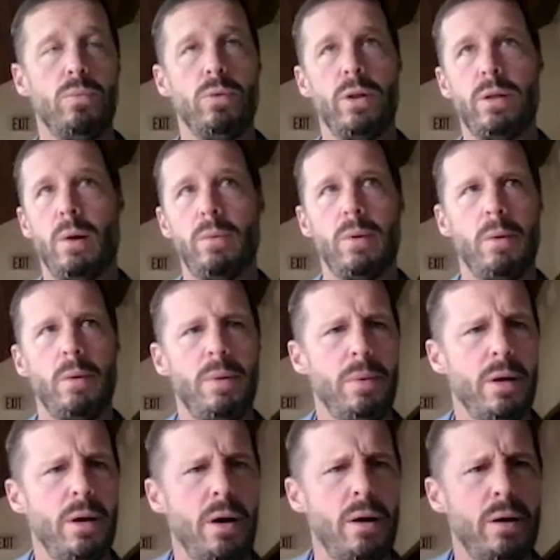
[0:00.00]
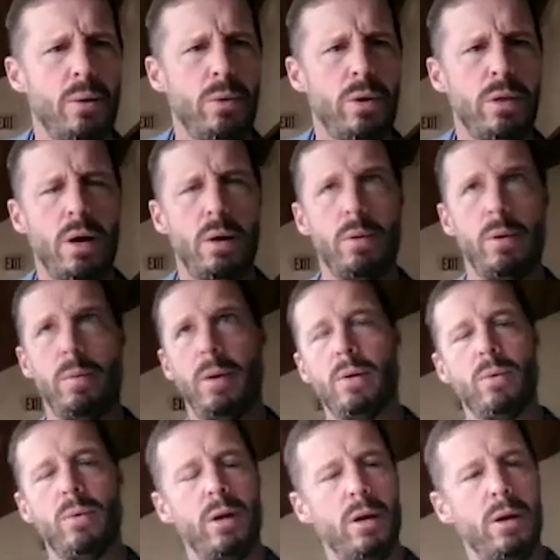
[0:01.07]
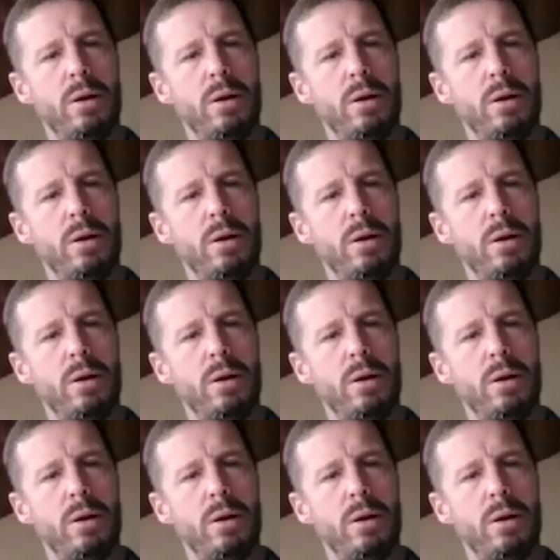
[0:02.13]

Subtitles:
we thought we might be beyond it. We thought we may not.